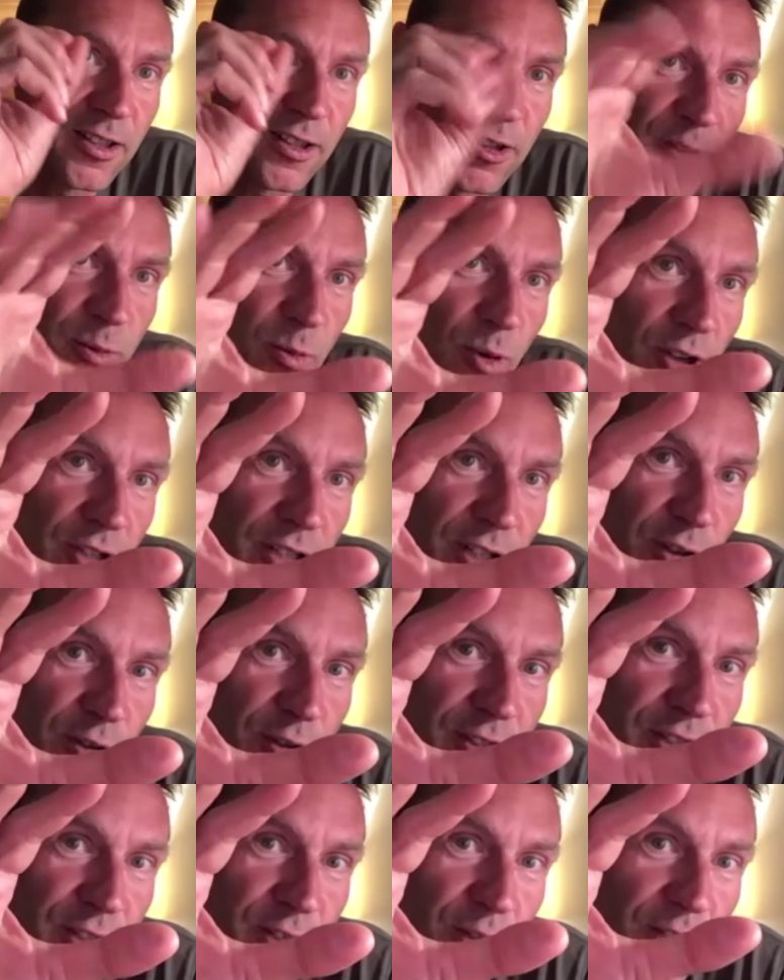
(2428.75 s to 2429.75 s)
small town
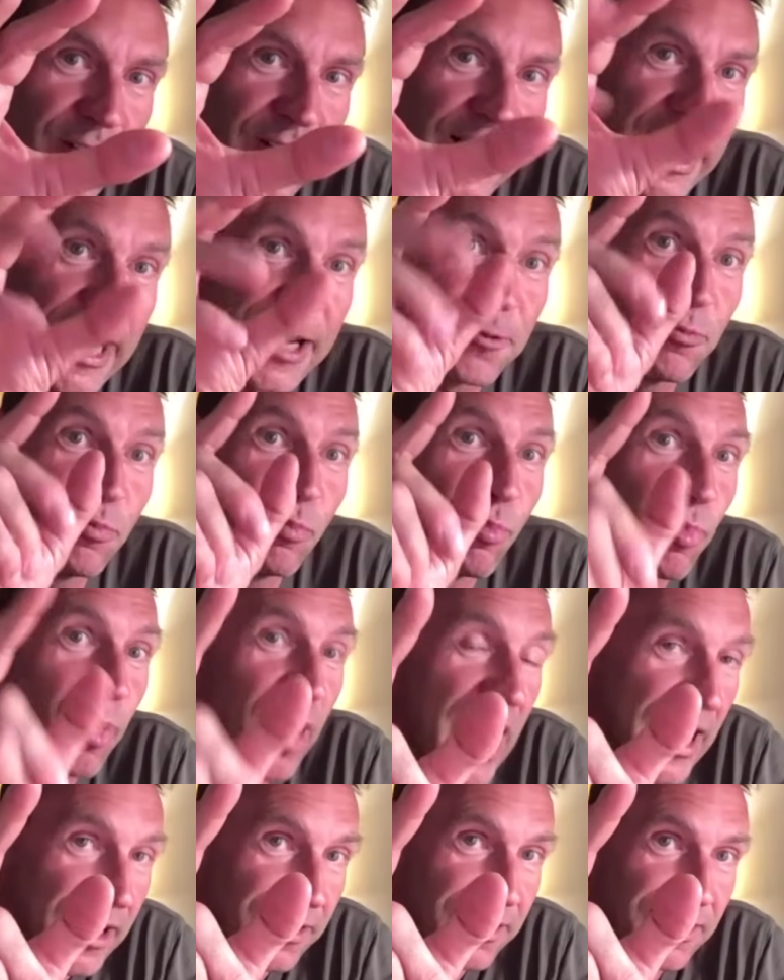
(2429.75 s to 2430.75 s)
in Scotland.
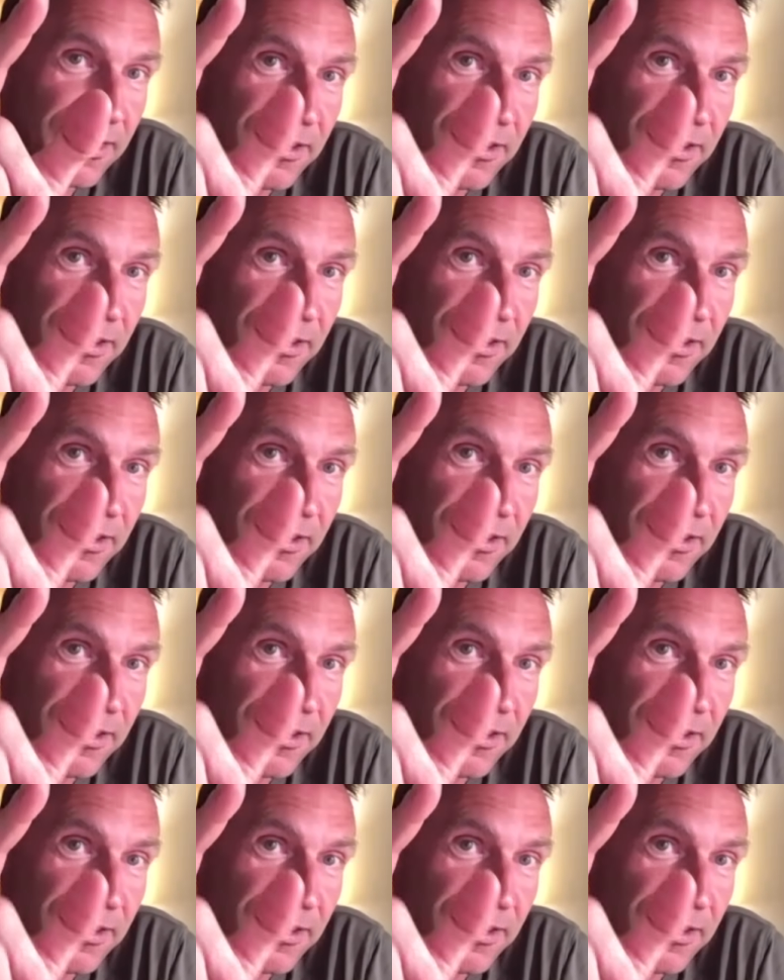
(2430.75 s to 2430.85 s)
But